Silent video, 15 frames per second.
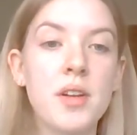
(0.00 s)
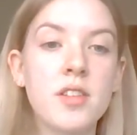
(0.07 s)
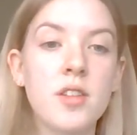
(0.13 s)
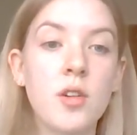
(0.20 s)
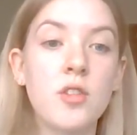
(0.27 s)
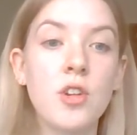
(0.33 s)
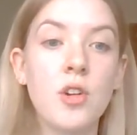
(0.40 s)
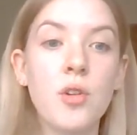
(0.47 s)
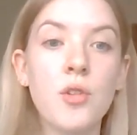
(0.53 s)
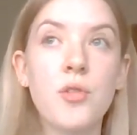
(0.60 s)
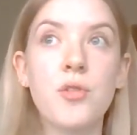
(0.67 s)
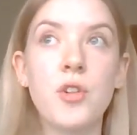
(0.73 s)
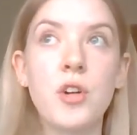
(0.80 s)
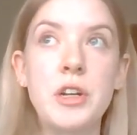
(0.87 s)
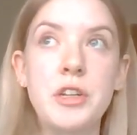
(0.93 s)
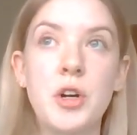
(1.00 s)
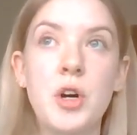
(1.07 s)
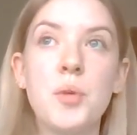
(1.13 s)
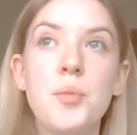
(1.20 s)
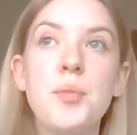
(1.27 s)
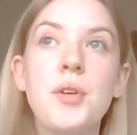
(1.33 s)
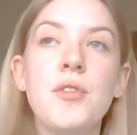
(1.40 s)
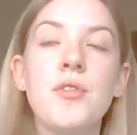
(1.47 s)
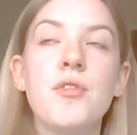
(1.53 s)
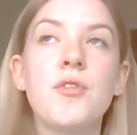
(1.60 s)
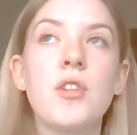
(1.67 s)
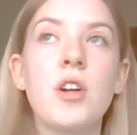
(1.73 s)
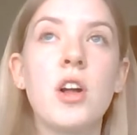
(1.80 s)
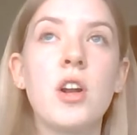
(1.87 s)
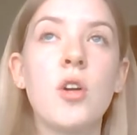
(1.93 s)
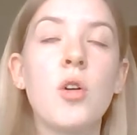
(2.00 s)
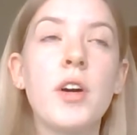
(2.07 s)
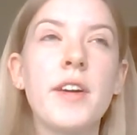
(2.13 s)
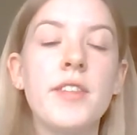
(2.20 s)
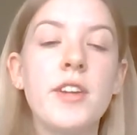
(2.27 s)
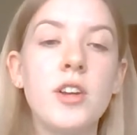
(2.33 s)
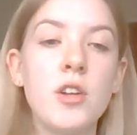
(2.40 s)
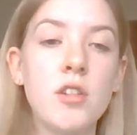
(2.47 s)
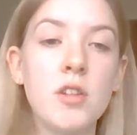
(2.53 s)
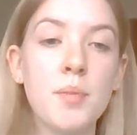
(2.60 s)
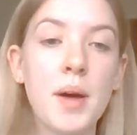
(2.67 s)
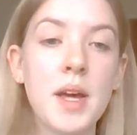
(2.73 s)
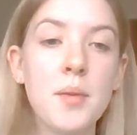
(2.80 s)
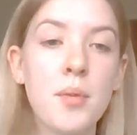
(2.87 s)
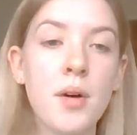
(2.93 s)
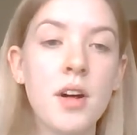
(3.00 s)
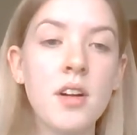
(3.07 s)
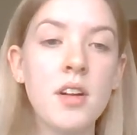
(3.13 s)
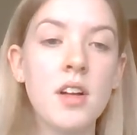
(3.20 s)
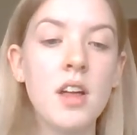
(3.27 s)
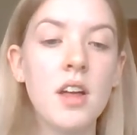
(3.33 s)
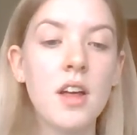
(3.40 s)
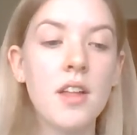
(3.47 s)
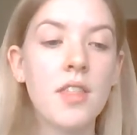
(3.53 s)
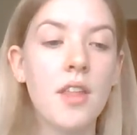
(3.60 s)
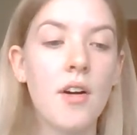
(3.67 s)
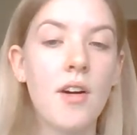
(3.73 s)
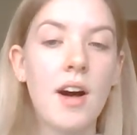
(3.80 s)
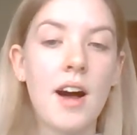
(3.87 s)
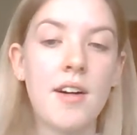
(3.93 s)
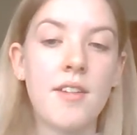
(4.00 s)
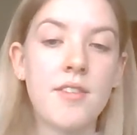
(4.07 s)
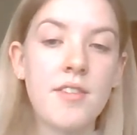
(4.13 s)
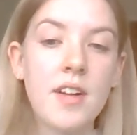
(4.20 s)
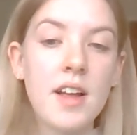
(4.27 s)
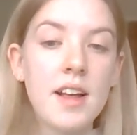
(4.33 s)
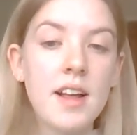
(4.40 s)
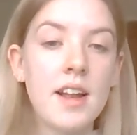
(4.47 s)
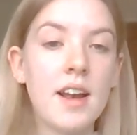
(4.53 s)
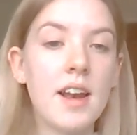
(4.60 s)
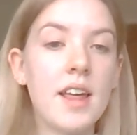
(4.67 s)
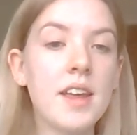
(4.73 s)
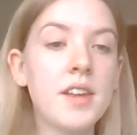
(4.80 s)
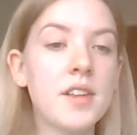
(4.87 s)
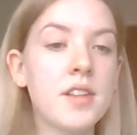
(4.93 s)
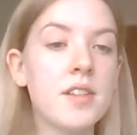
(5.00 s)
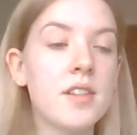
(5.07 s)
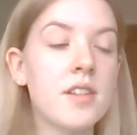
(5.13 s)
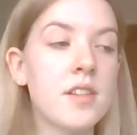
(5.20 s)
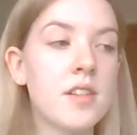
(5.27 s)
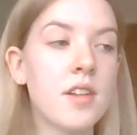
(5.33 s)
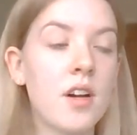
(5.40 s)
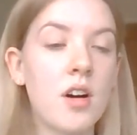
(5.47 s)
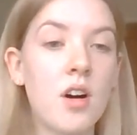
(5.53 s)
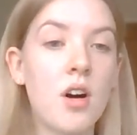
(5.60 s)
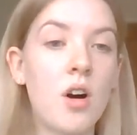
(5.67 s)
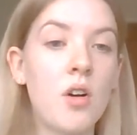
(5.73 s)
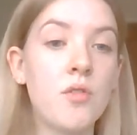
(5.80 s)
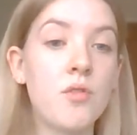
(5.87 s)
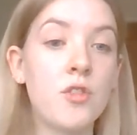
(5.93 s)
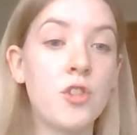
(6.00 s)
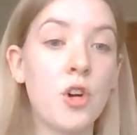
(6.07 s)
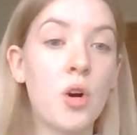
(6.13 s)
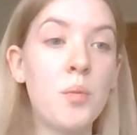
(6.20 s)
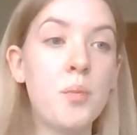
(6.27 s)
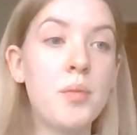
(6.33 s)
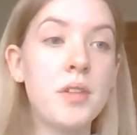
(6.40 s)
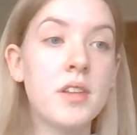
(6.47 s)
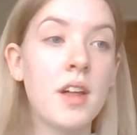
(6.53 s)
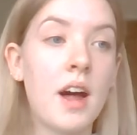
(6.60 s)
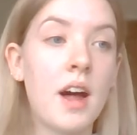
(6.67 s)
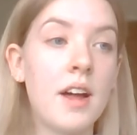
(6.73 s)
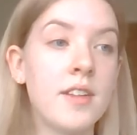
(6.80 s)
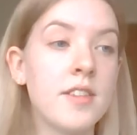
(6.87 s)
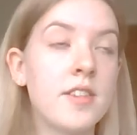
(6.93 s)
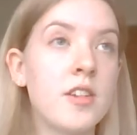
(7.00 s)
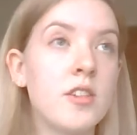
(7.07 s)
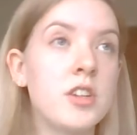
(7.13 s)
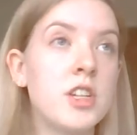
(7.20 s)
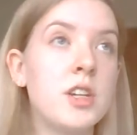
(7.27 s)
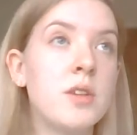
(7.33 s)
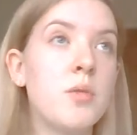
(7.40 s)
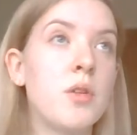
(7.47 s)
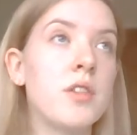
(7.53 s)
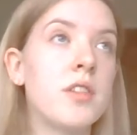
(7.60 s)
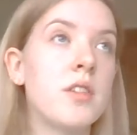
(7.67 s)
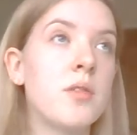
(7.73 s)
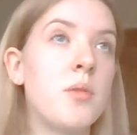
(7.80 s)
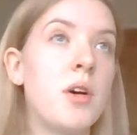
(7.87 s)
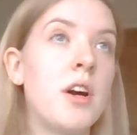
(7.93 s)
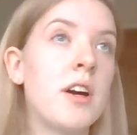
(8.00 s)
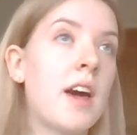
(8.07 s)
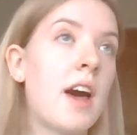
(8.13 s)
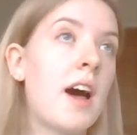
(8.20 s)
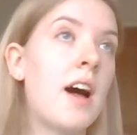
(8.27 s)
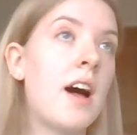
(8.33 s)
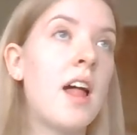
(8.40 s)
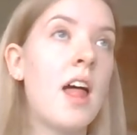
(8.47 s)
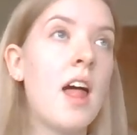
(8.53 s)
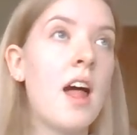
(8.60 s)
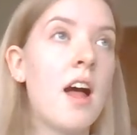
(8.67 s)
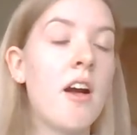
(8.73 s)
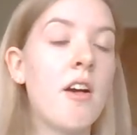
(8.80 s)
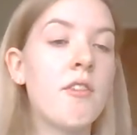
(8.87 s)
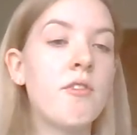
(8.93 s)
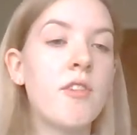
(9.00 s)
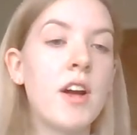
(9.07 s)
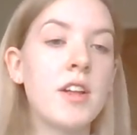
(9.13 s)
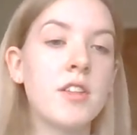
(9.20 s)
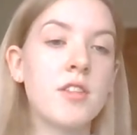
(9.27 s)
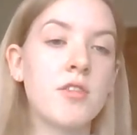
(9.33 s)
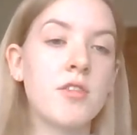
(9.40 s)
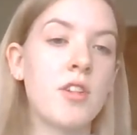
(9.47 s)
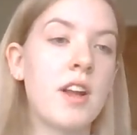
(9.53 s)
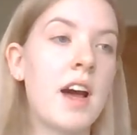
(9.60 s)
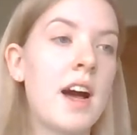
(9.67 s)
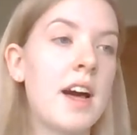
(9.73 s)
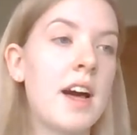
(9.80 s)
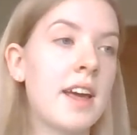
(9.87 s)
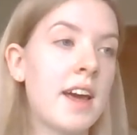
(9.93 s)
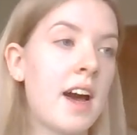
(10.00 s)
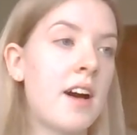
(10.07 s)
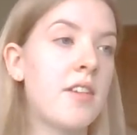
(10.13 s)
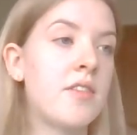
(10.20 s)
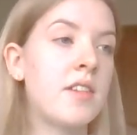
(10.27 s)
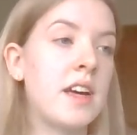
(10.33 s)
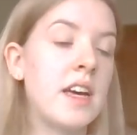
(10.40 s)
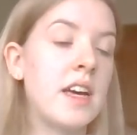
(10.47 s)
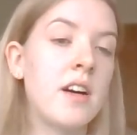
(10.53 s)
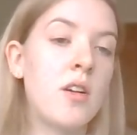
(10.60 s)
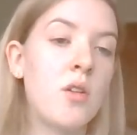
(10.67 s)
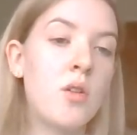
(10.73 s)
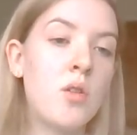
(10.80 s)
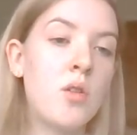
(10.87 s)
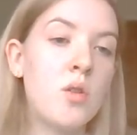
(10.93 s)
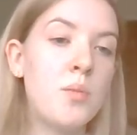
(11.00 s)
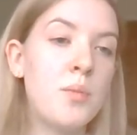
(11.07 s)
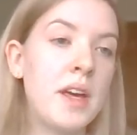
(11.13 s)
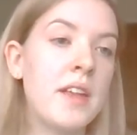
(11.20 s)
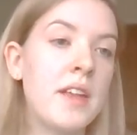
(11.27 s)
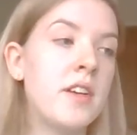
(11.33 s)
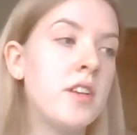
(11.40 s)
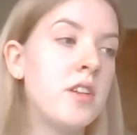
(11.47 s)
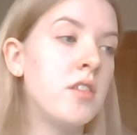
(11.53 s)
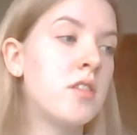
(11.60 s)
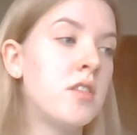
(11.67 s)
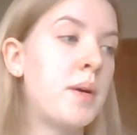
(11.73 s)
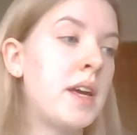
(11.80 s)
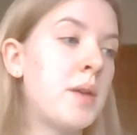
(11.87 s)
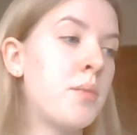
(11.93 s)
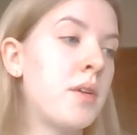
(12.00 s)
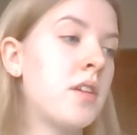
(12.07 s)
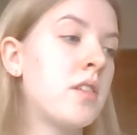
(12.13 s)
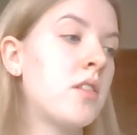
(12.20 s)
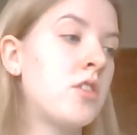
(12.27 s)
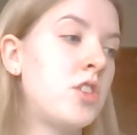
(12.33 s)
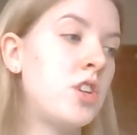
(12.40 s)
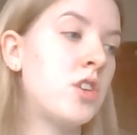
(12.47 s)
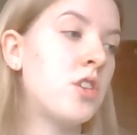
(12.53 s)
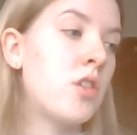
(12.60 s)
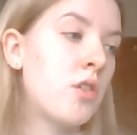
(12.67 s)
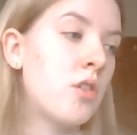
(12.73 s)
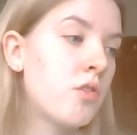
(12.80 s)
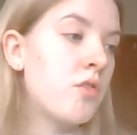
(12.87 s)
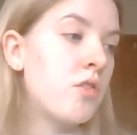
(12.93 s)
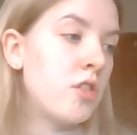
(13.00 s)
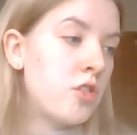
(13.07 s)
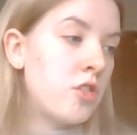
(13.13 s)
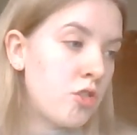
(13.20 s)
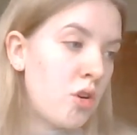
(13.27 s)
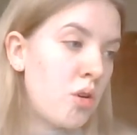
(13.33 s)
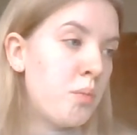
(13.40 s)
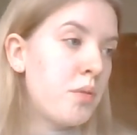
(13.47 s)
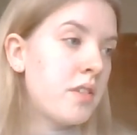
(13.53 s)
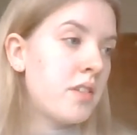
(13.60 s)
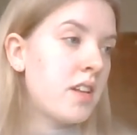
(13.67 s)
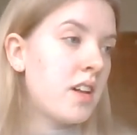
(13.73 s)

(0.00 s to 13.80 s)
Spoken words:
So to look for a job, you can look in the newspaper, they'll have lists of jobs, and so she wants to work at a restaurant, at a cafe. It'll all be in the newspaper so she can look for the jobs.